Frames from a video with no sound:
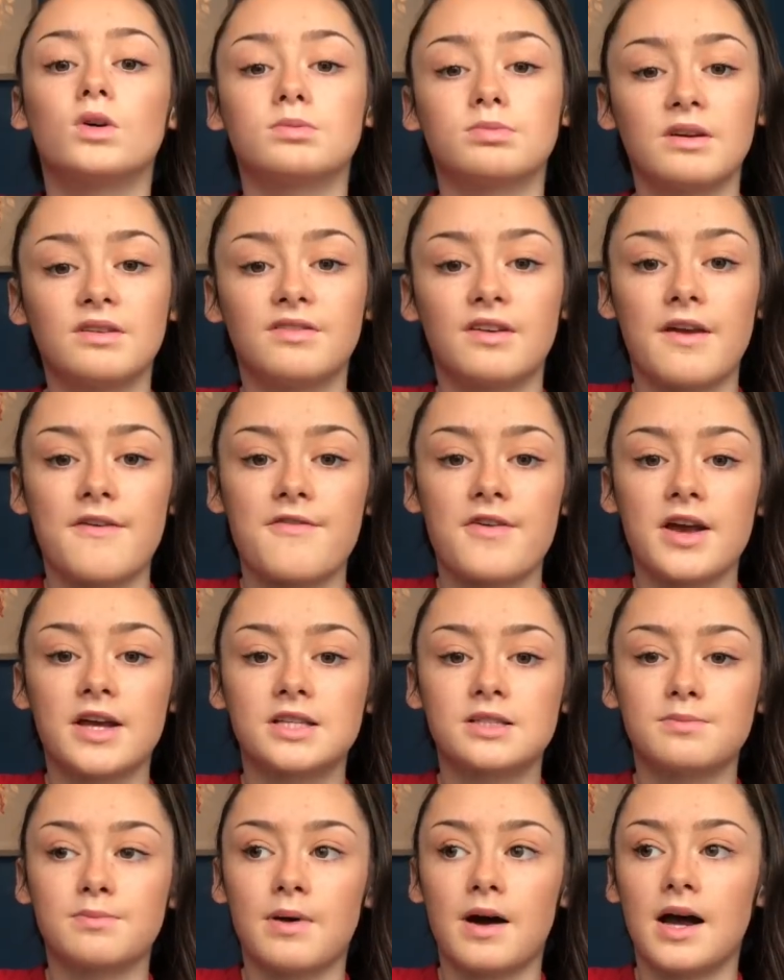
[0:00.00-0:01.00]
was my favourite.
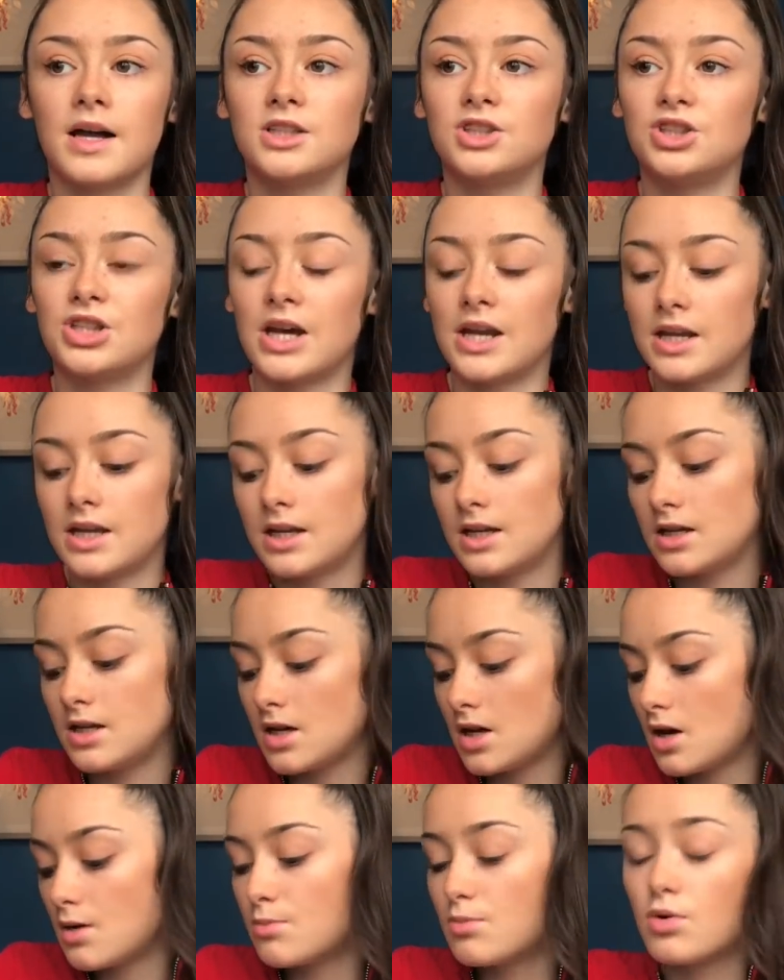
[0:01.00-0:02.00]
It's by Jenny
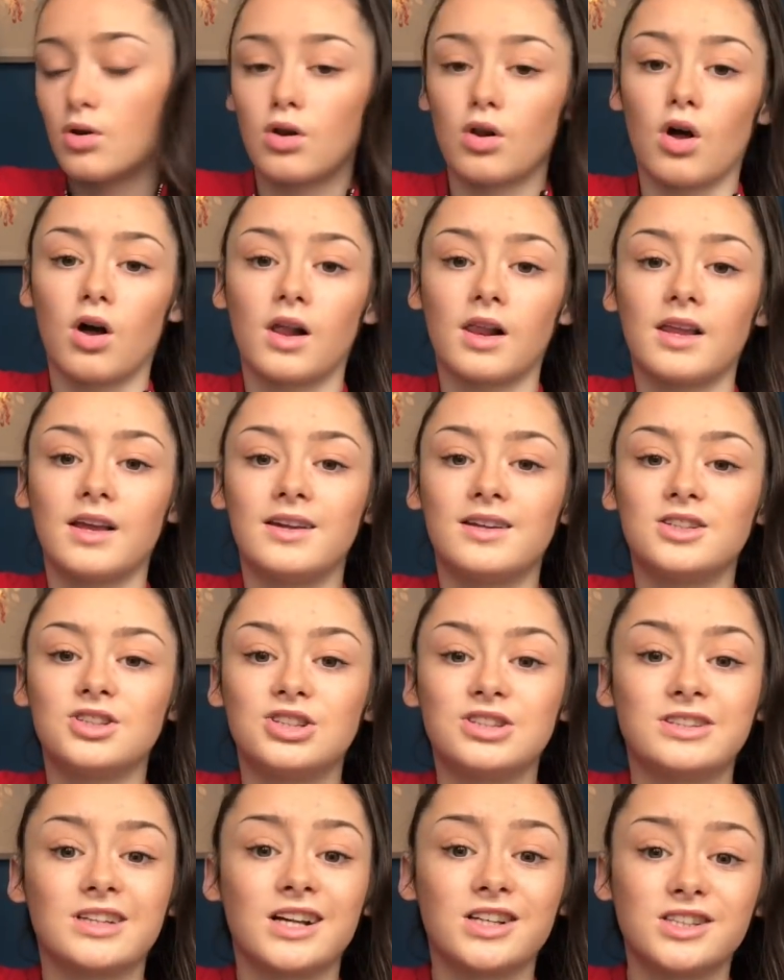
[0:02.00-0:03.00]
McLaughlin, and
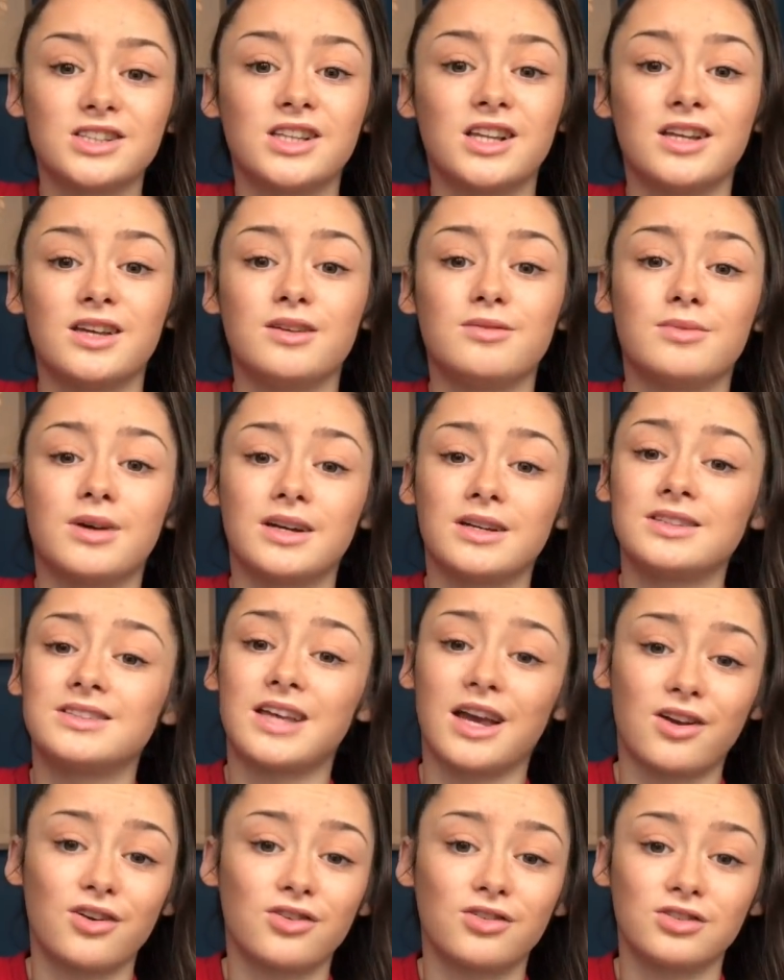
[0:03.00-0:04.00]
she's actually my
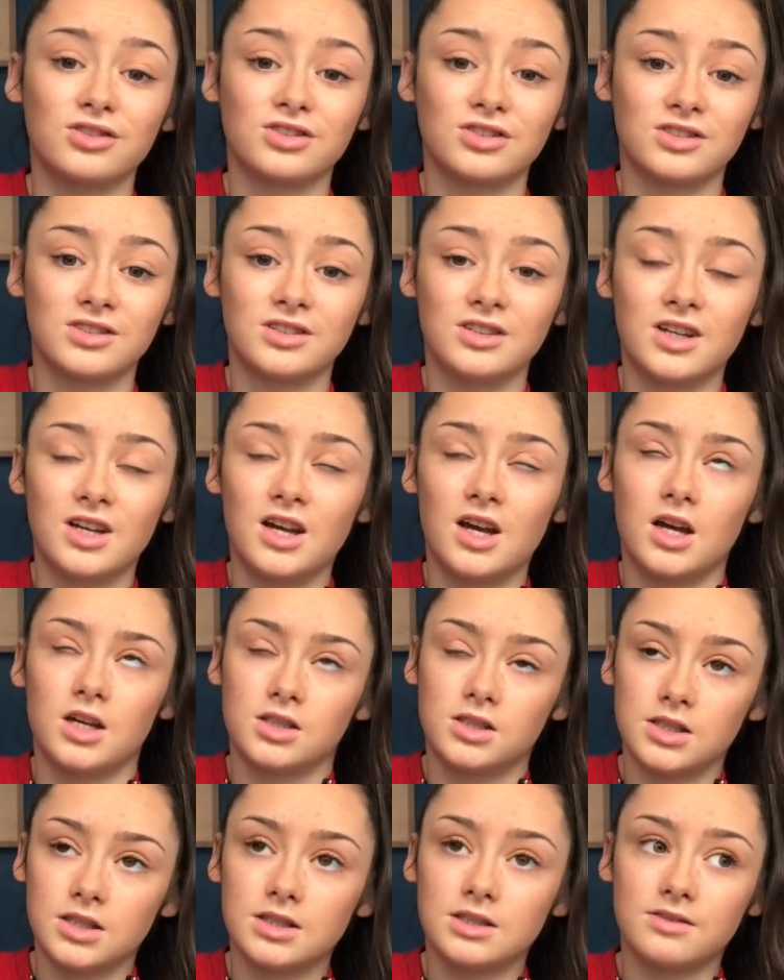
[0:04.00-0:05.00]
second cousin.
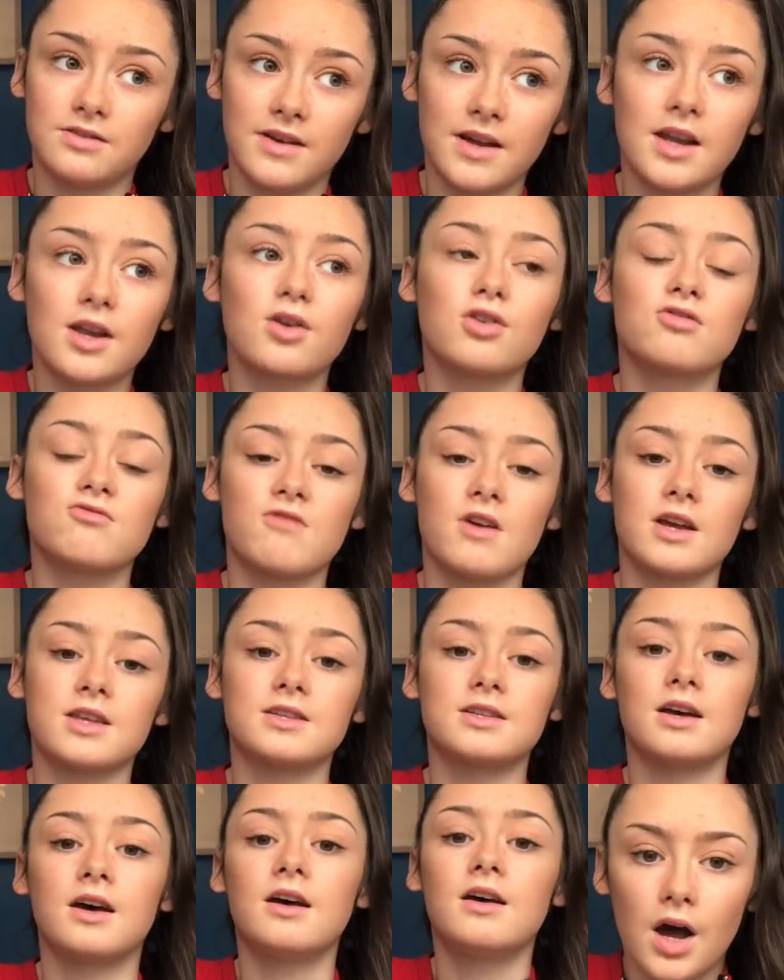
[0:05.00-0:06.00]
She's a really good
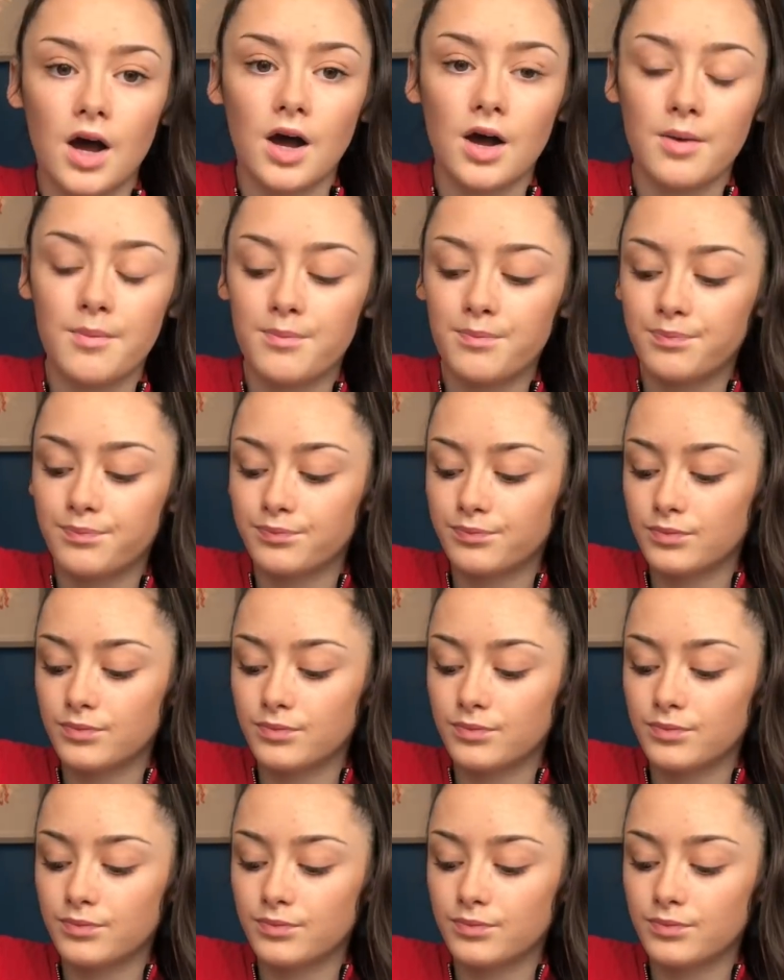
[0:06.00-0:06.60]
writer.